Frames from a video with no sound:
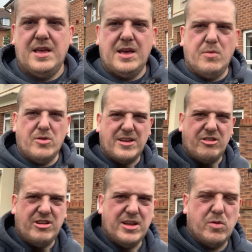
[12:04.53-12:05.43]
it was
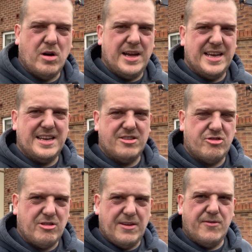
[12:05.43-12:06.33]
actually quite
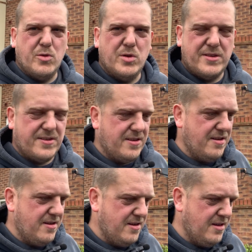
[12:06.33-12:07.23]
straightforward.
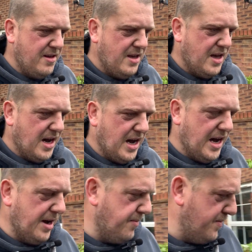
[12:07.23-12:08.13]

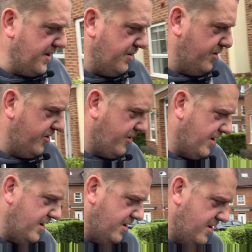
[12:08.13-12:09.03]
It was
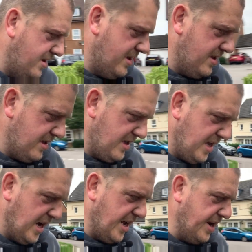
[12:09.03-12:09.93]

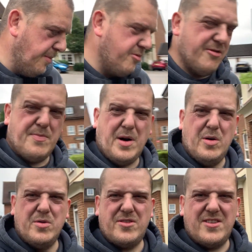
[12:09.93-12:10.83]
a number of
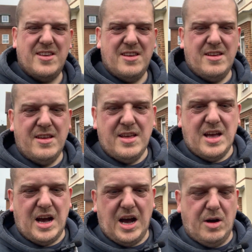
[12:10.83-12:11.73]
bolts,
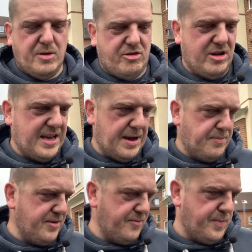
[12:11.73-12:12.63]
which are
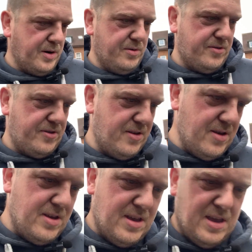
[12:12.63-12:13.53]
captive bolts.
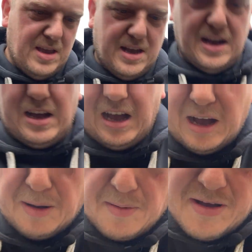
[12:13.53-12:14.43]

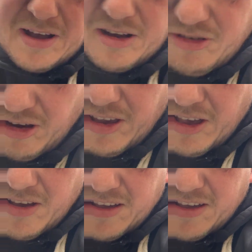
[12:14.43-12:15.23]
I'll show you,